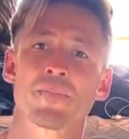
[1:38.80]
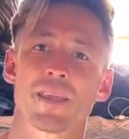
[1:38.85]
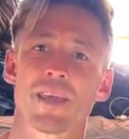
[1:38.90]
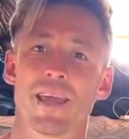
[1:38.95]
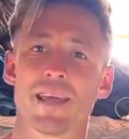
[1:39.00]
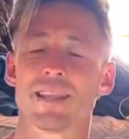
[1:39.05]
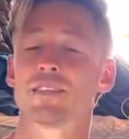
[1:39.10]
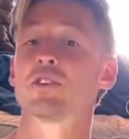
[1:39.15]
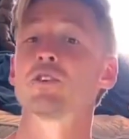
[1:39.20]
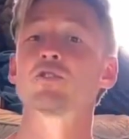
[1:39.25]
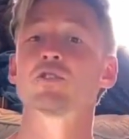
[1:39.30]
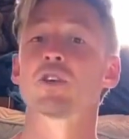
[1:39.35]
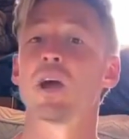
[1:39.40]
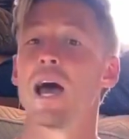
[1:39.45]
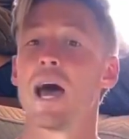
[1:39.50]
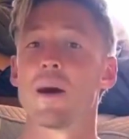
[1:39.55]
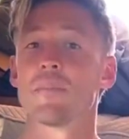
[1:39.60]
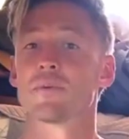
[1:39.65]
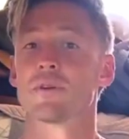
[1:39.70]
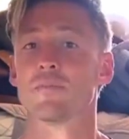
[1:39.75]
And this used to
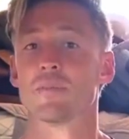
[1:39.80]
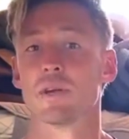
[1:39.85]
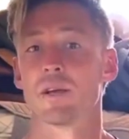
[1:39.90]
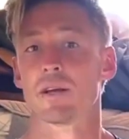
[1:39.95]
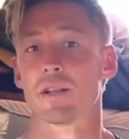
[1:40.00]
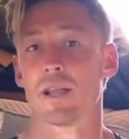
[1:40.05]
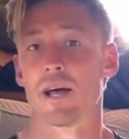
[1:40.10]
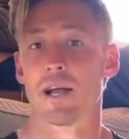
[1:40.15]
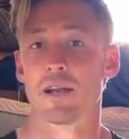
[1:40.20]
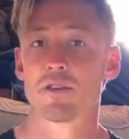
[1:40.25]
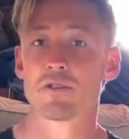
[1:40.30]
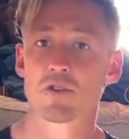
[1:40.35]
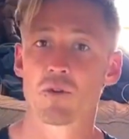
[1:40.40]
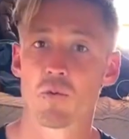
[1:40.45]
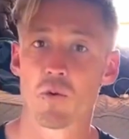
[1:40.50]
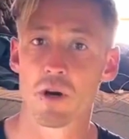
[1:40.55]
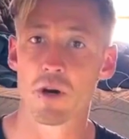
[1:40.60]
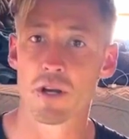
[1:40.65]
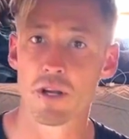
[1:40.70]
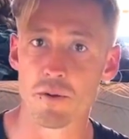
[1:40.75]
happen to me a lot. I used to
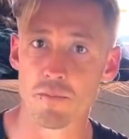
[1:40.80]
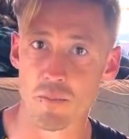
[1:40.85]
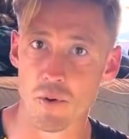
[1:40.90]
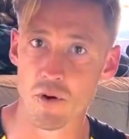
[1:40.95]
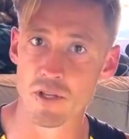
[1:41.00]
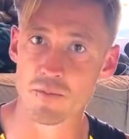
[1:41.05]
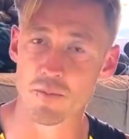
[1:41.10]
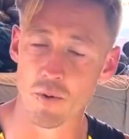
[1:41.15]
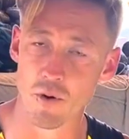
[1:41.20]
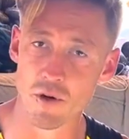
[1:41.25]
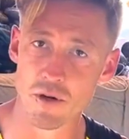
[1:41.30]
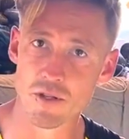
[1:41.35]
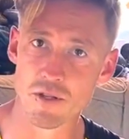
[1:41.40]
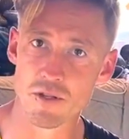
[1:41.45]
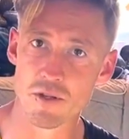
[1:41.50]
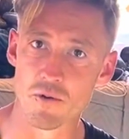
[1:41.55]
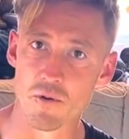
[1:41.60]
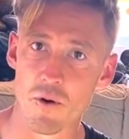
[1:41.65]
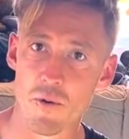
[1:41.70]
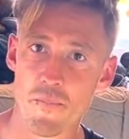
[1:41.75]
work at a boys' boarding
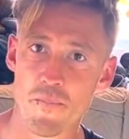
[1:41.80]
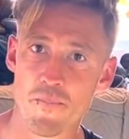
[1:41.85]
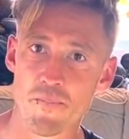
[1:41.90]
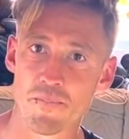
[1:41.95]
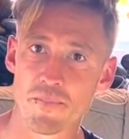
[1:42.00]
school.